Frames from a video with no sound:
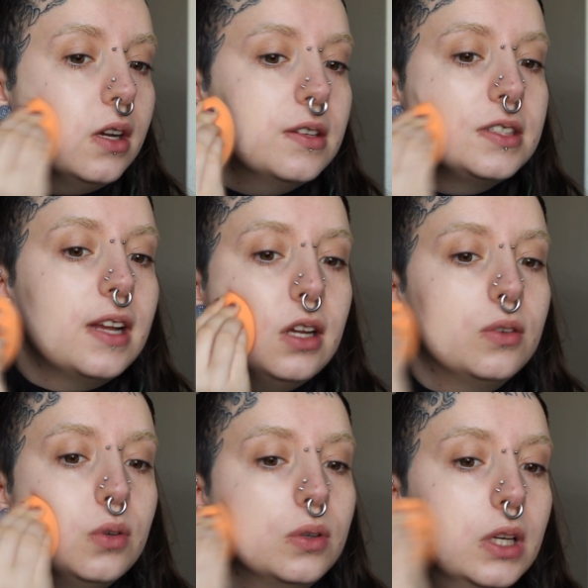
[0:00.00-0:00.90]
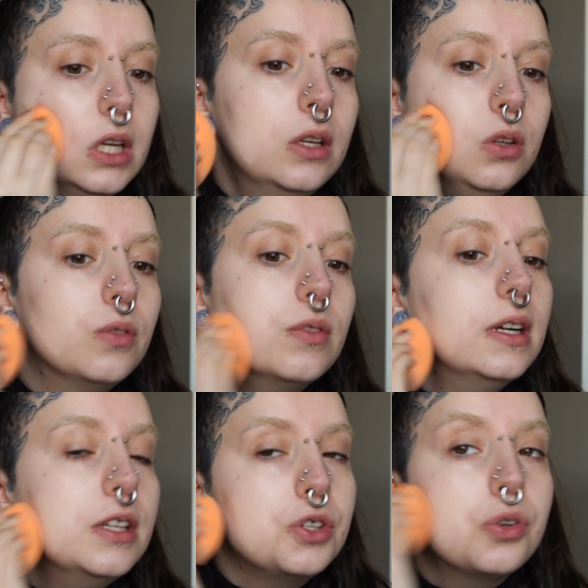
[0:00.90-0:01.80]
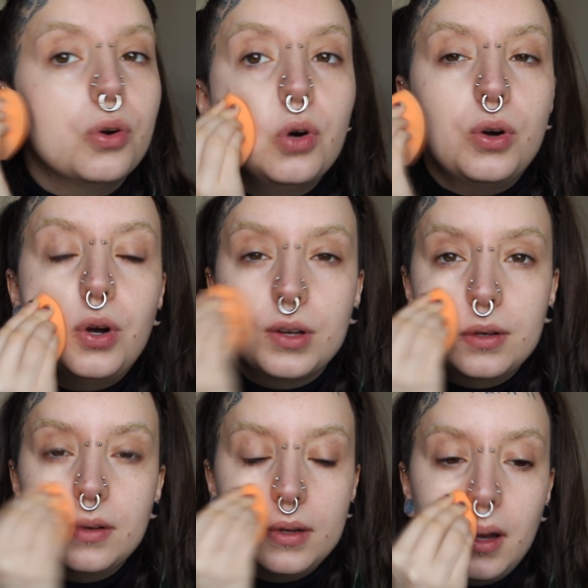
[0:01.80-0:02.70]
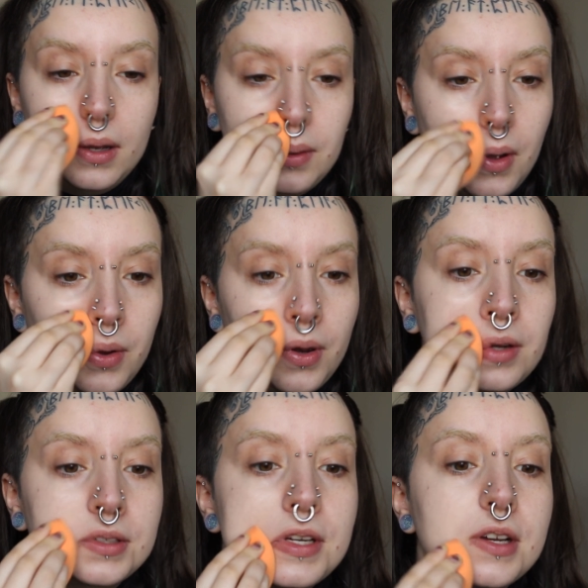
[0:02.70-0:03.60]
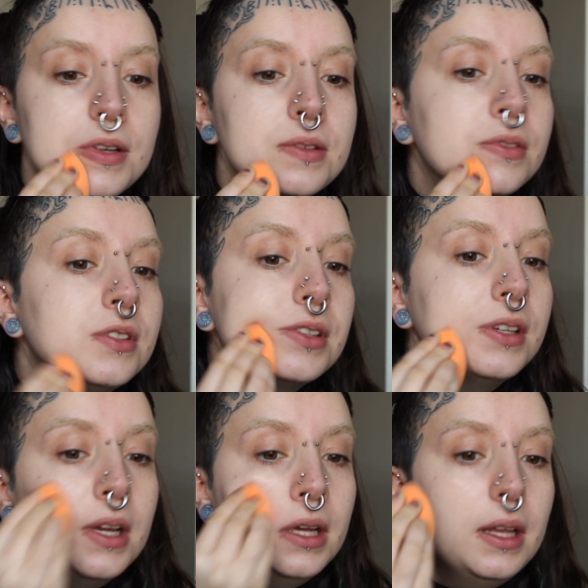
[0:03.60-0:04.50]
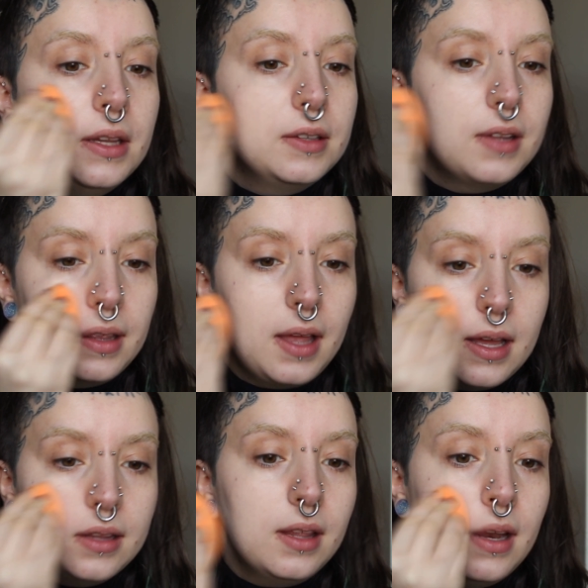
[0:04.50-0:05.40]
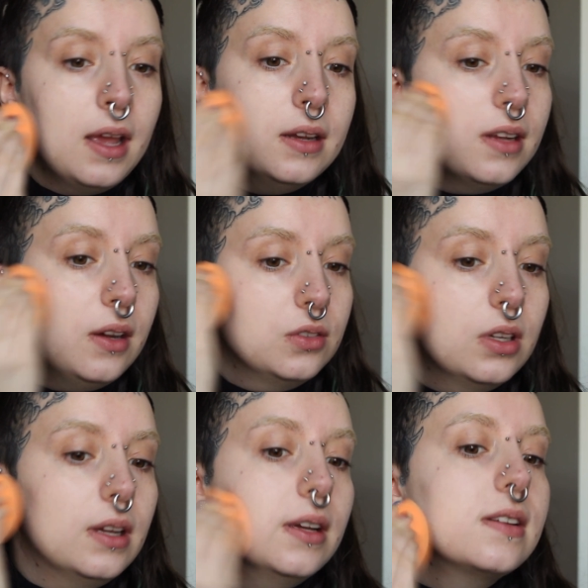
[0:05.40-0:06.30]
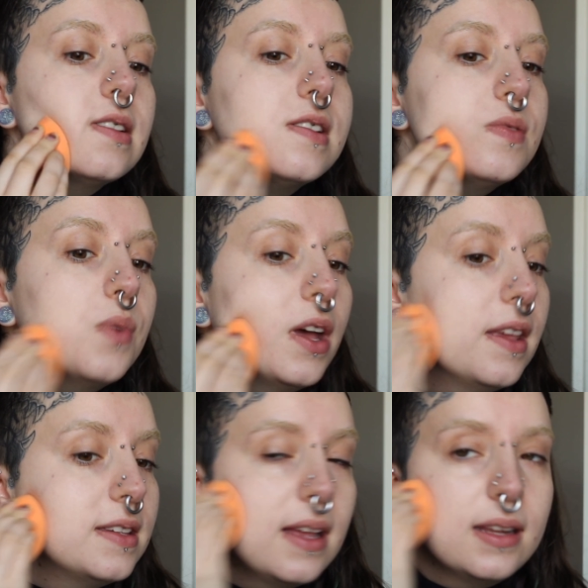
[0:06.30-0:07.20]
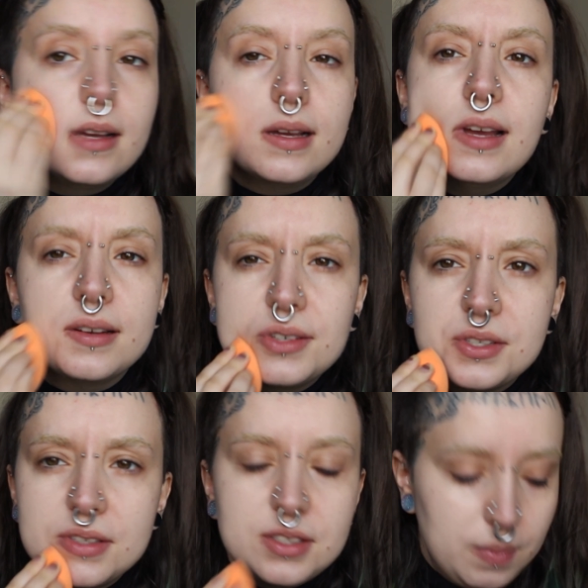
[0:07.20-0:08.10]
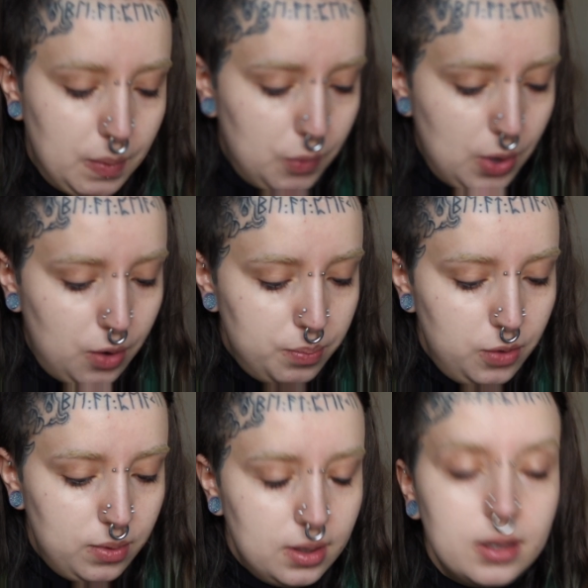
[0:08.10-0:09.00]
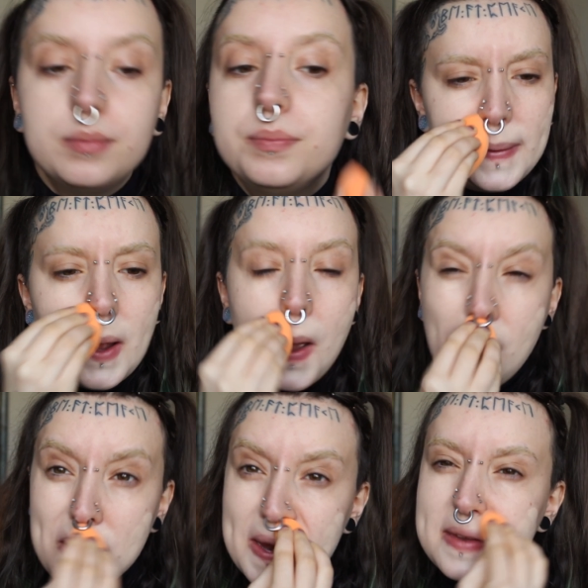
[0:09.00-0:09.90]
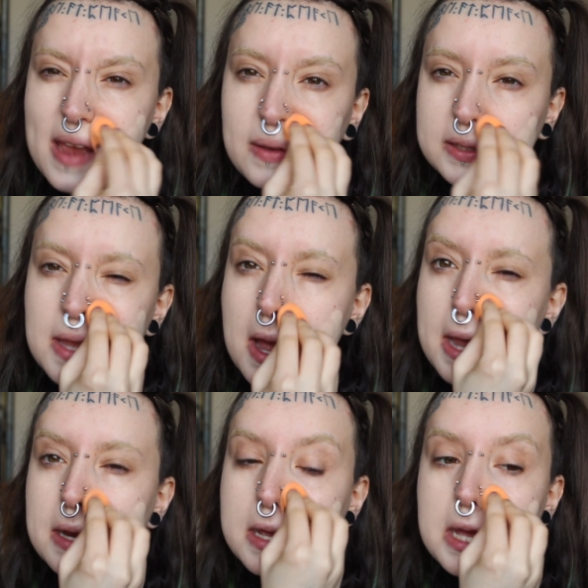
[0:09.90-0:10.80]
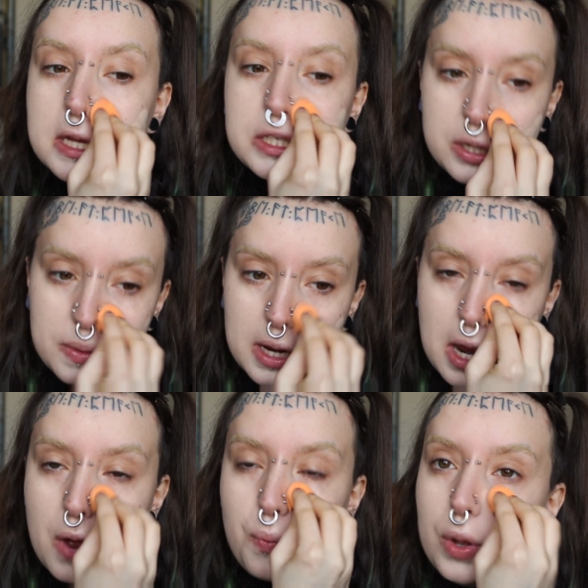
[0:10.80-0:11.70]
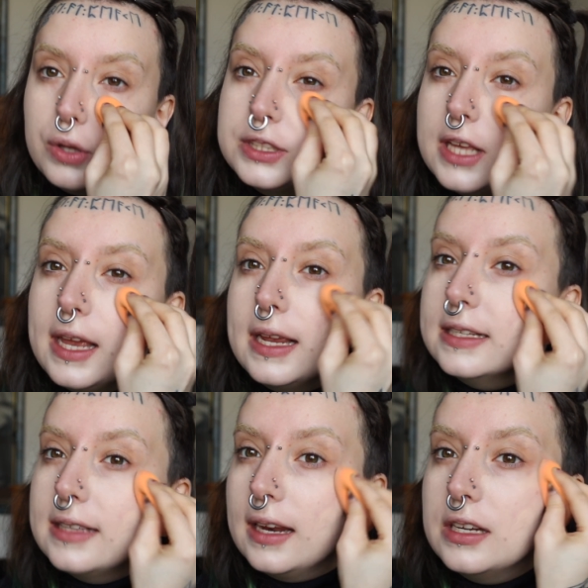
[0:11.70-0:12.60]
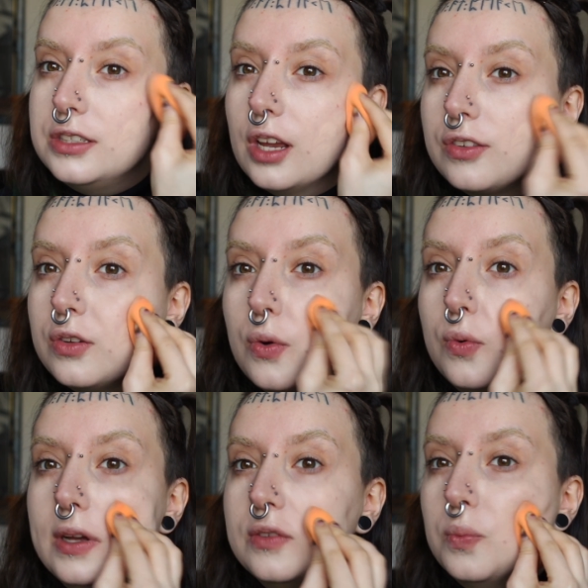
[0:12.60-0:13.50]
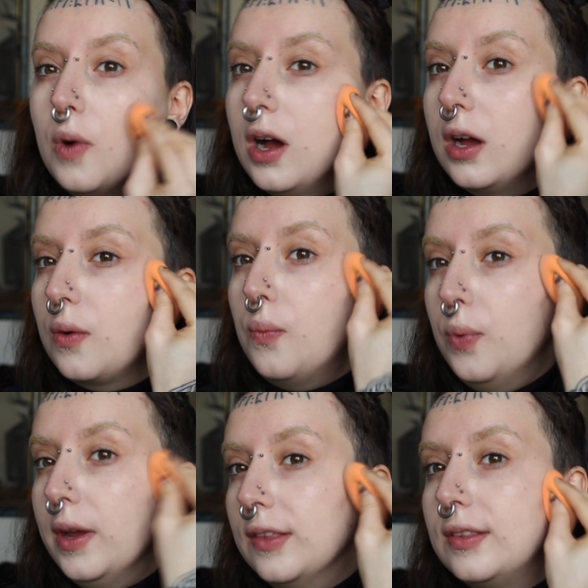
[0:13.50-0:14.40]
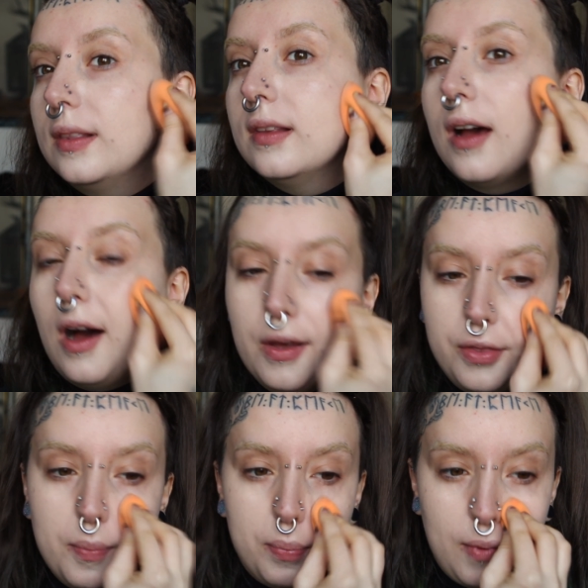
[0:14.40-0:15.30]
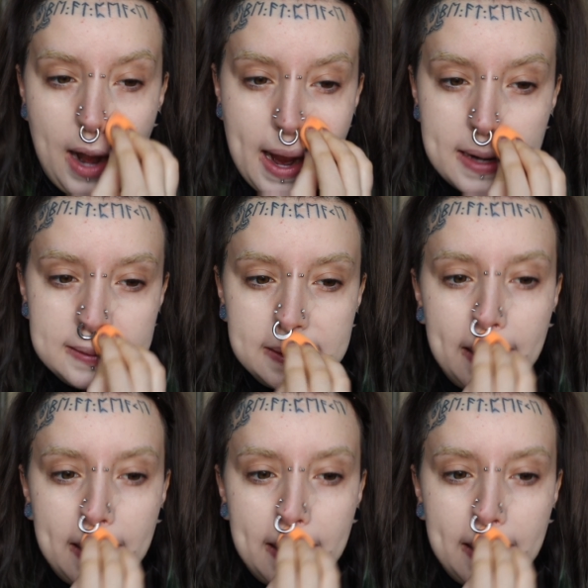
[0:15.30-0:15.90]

understand or not really sure on your own undertones and things like that, then head down to like where they sell it and someone will help you with that. The only downside to it, I will say, is that it doesn't always work with other brands.